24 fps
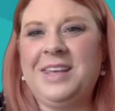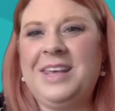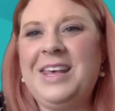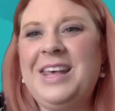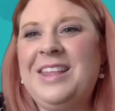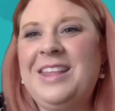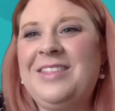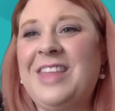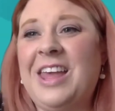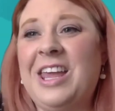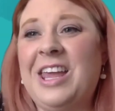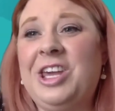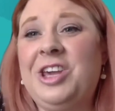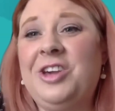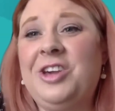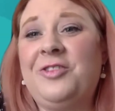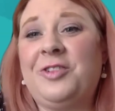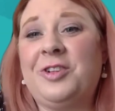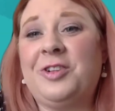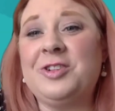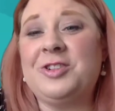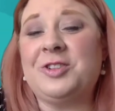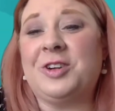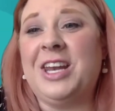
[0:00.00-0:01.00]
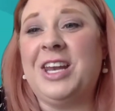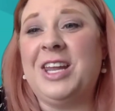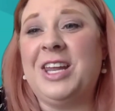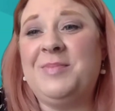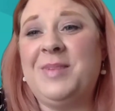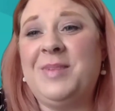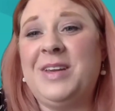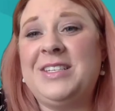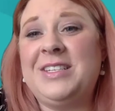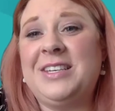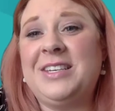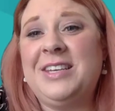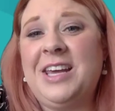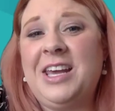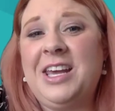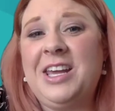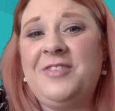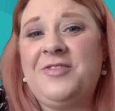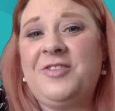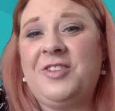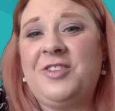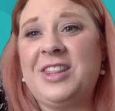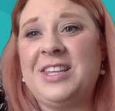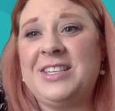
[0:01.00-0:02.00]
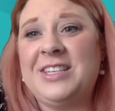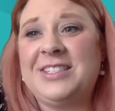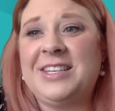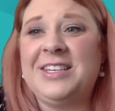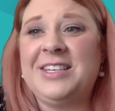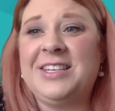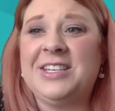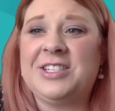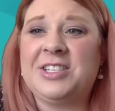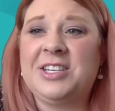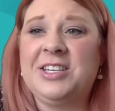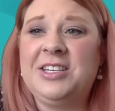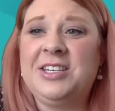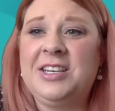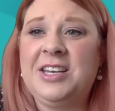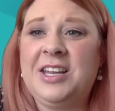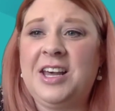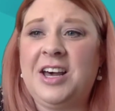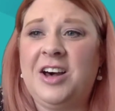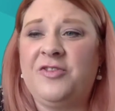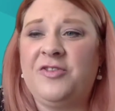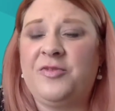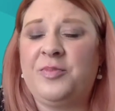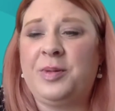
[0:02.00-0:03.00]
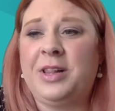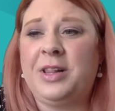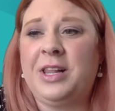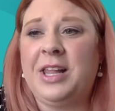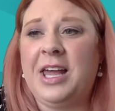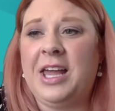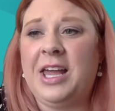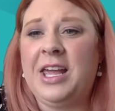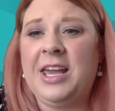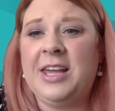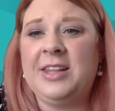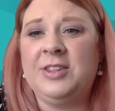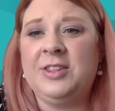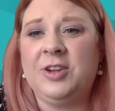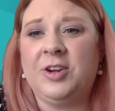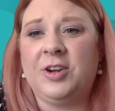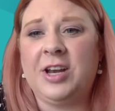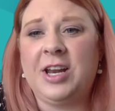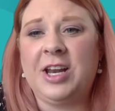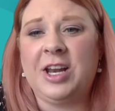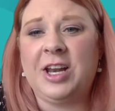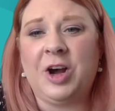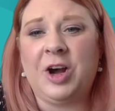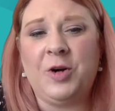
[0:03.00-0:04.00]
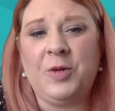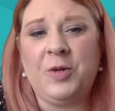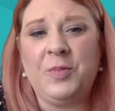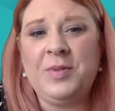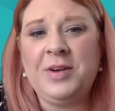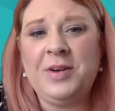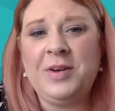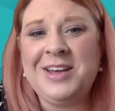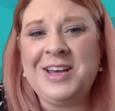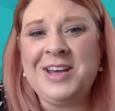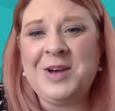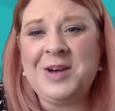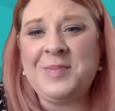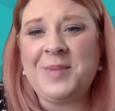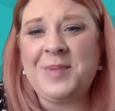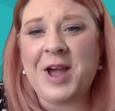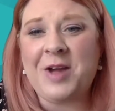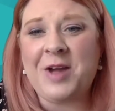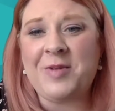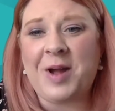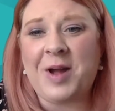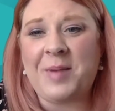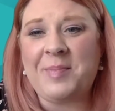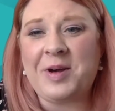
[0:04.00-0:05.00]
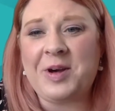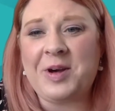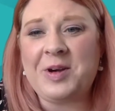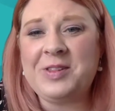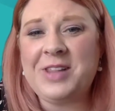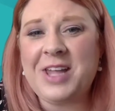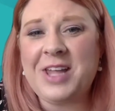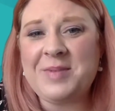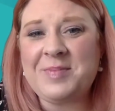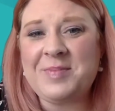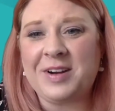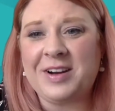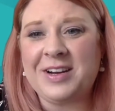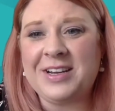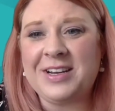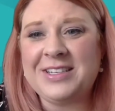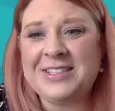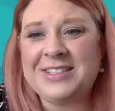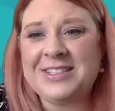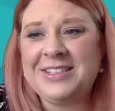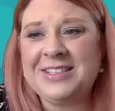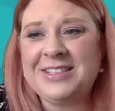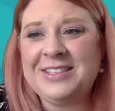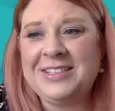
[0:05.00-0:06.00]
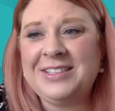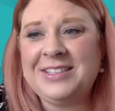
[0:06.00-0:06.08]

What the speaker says: Thank you for joining me today for this edition of Play and Learn at Home by Arapahoe Libraries.